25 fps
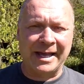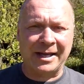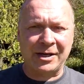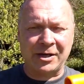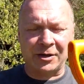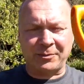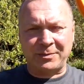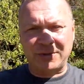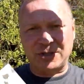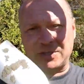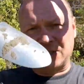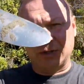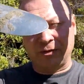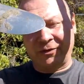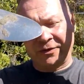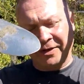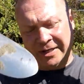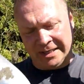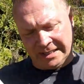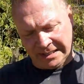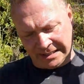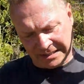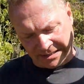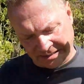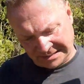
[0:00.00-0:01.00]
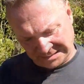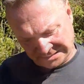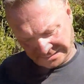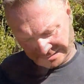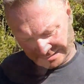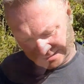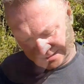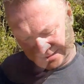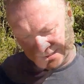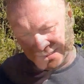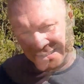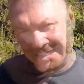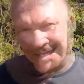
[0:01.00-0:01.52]
got me stuff.
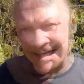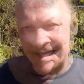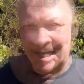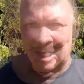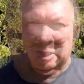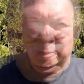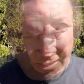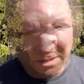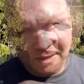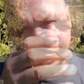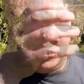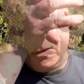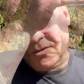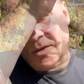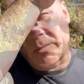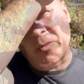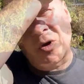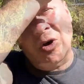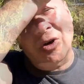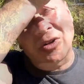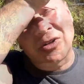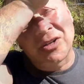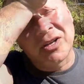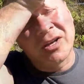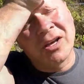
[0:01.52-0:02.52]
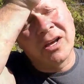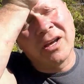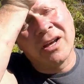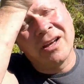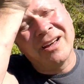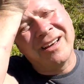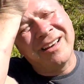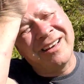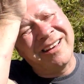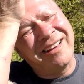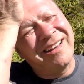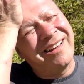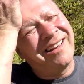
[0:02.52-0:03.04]
Oh, I'm hot.
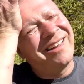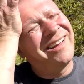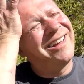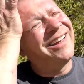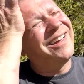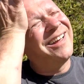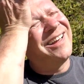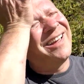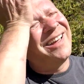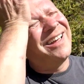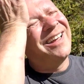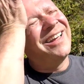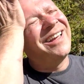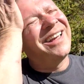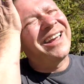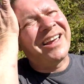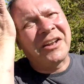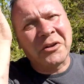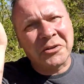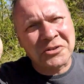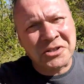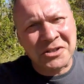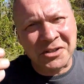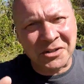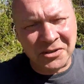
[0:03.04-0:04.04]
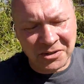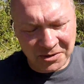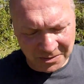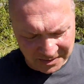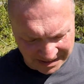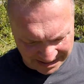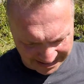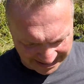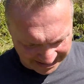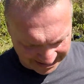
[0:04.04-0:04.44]
And not in a good way.